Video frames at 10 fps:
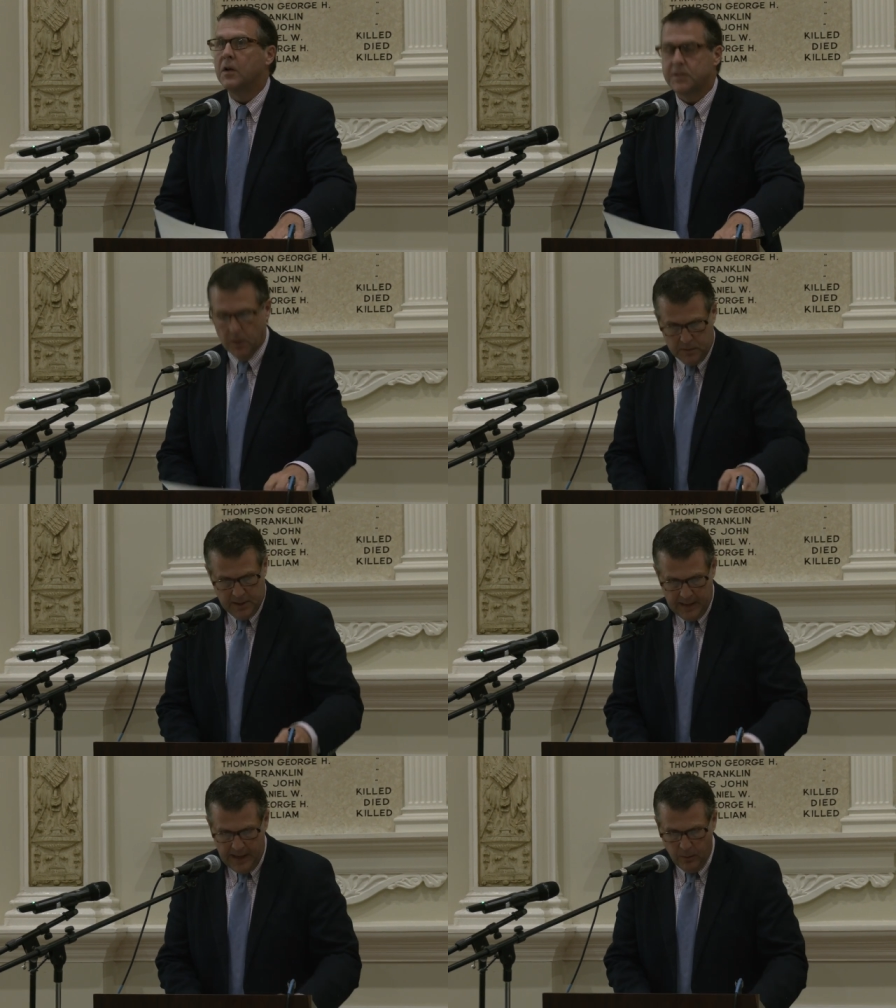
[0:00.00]
So
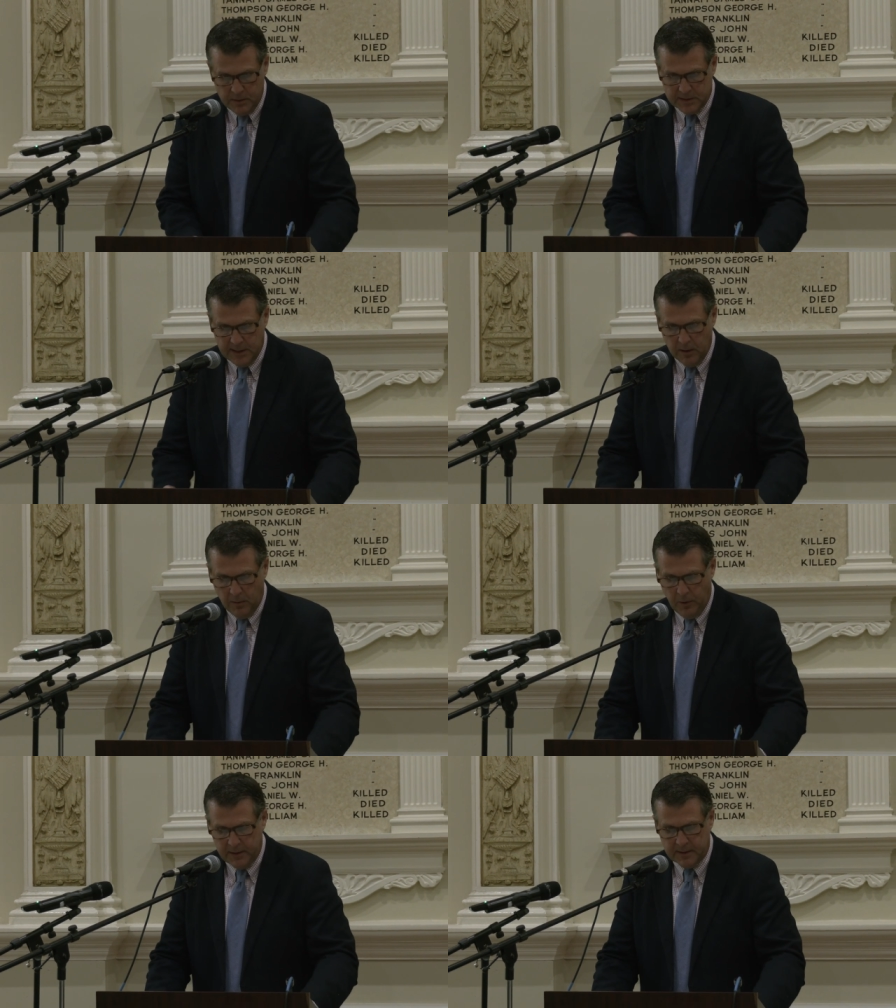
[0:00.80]
today we
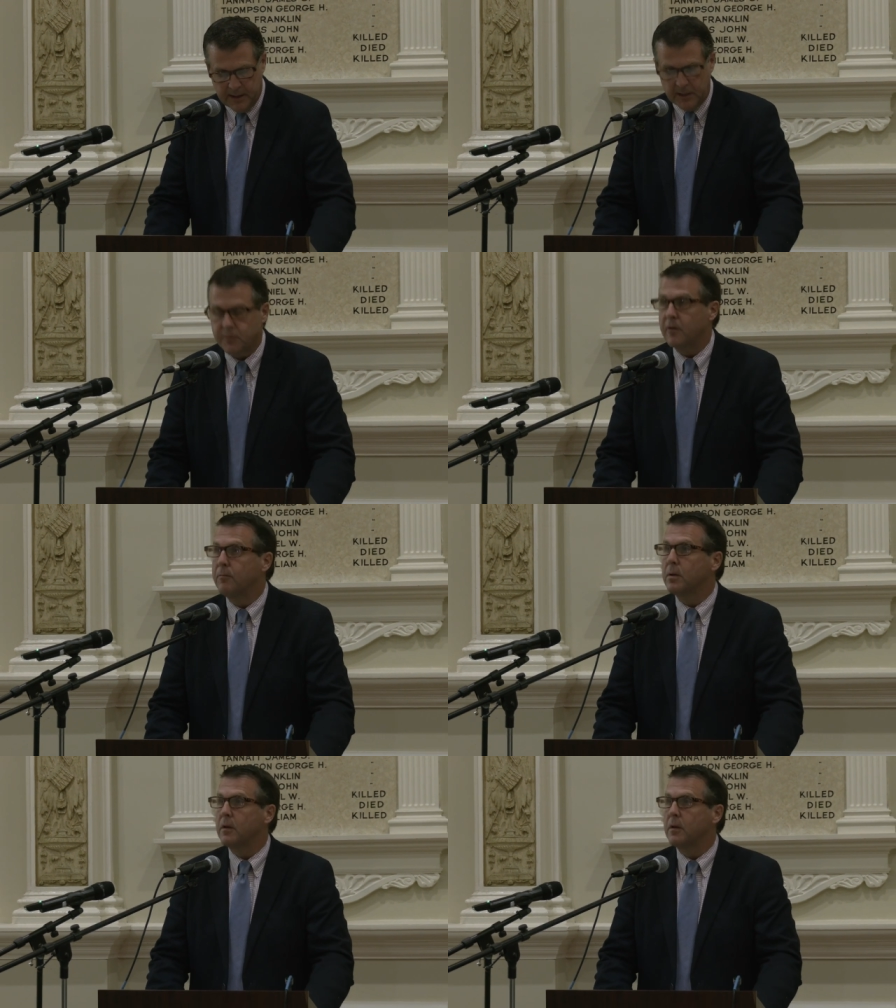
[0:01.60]
celebrate the country of